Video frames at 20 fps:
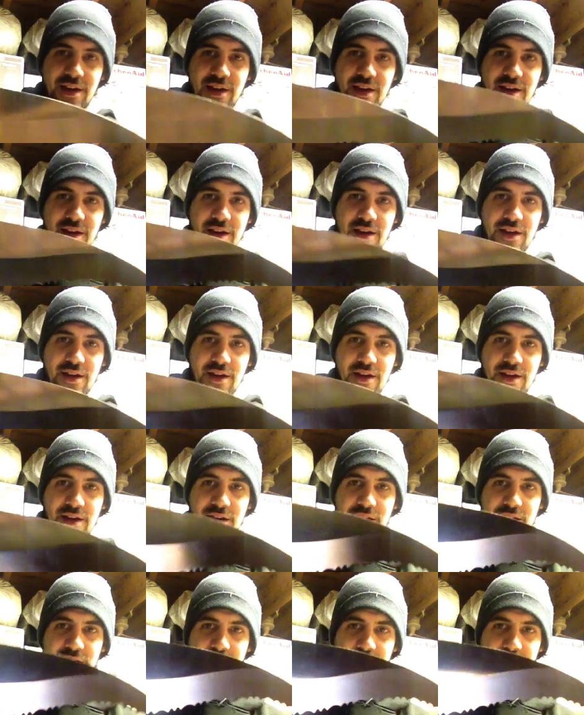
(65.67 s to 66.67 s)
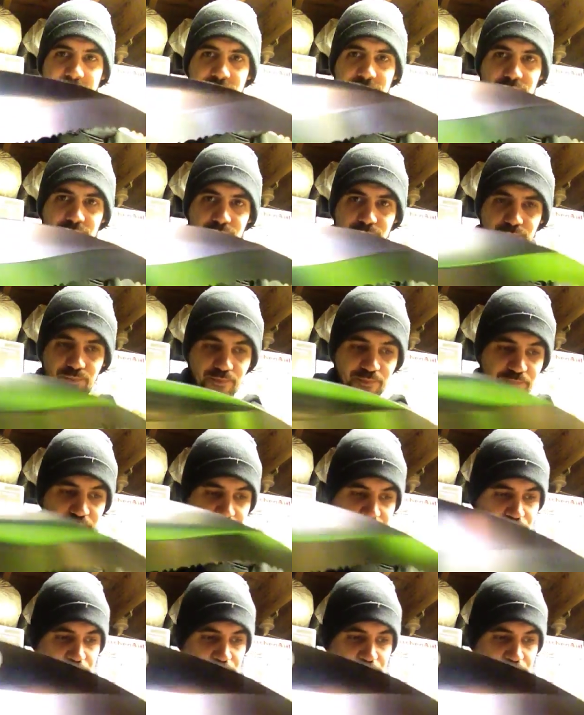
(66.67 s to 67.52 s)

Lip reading: (no one is talking)